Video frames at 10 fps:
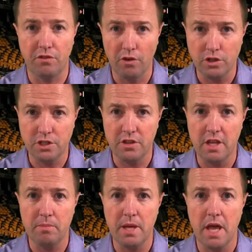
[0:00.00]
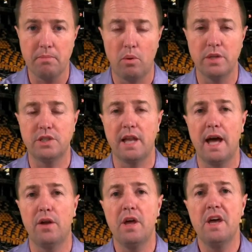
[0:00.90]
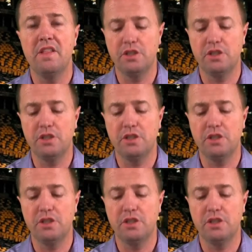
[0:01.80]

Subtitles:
First in the NBA in points allowed.